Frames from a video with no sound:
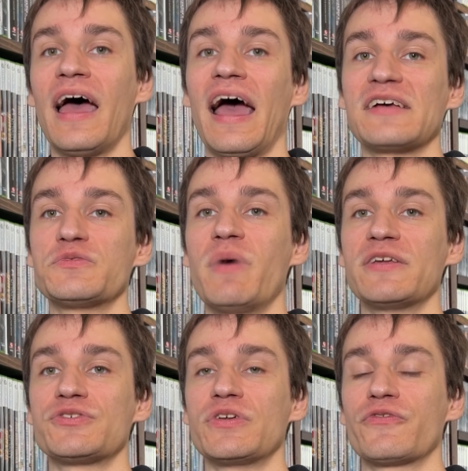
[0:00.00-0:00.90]
As
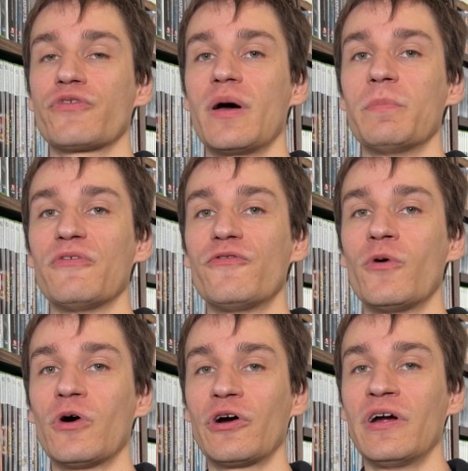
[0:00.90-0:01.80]
mentioned from
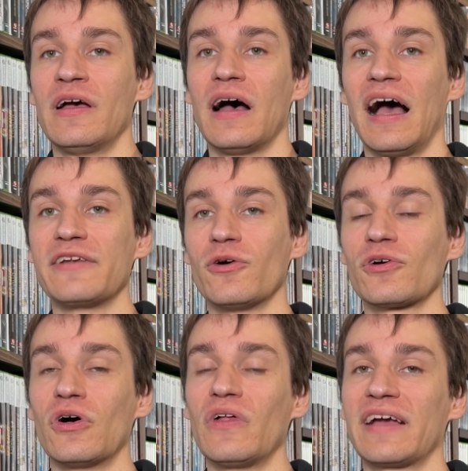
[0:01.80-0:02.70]
before, I don't
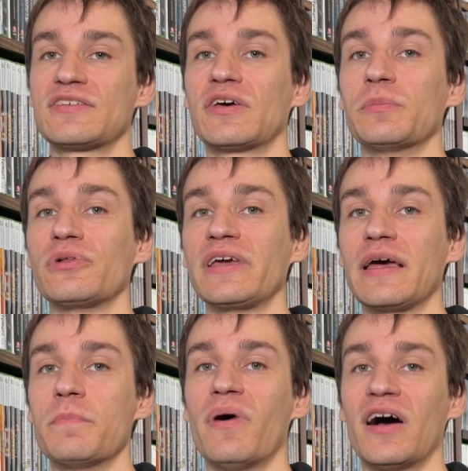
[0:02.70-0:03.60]
collect complete
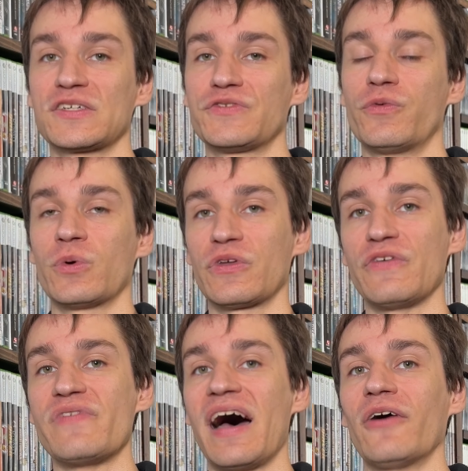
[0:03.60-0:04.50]
in box for the
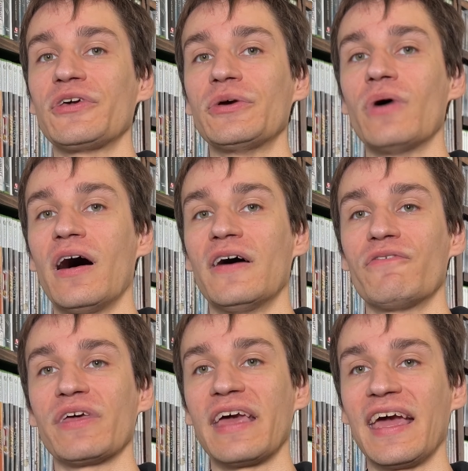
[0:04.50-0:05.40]
value of
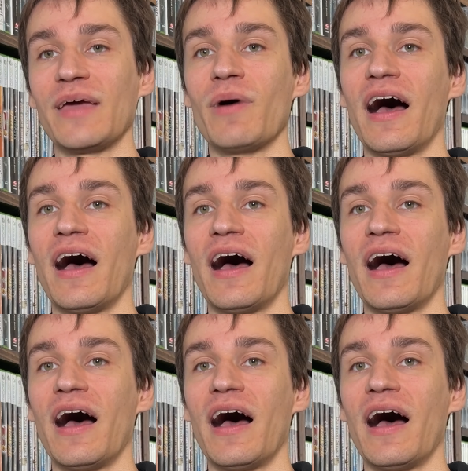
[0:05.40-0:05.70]
the game.